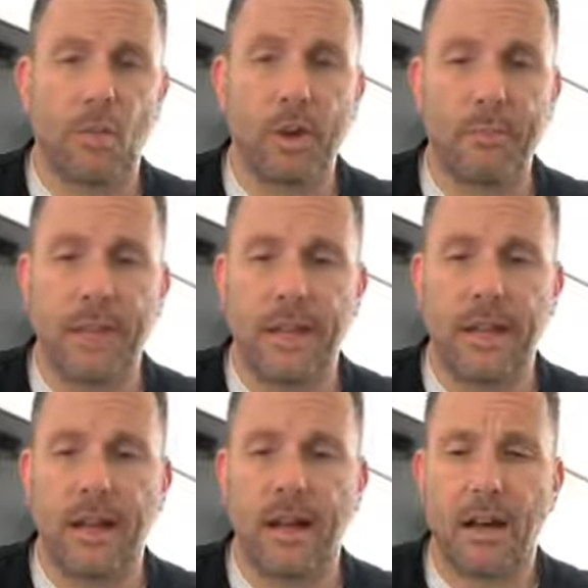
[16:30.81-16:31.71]
would
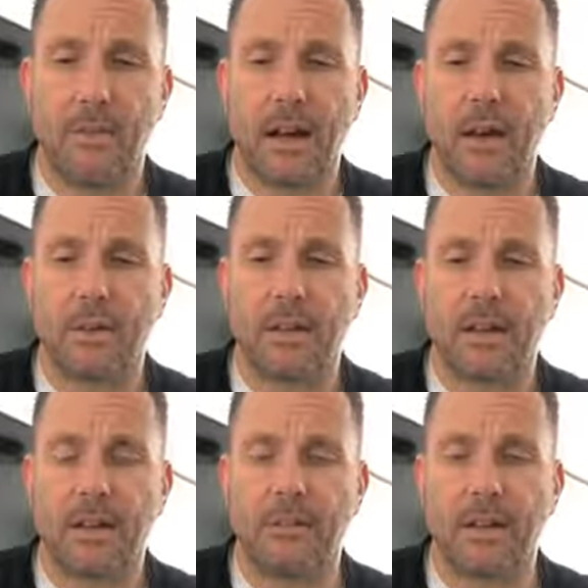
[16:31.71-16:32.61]
be about
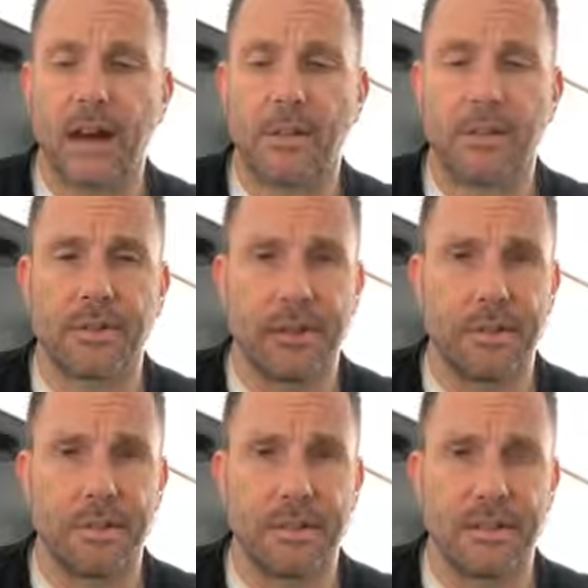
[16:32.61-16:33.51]
his father's
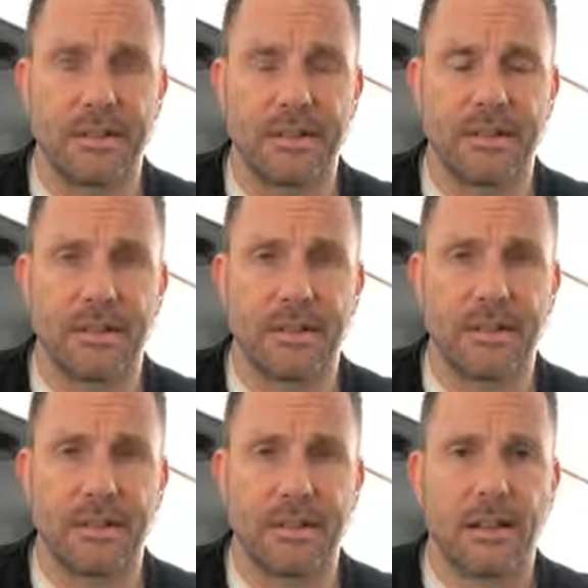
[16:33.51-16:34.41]
business.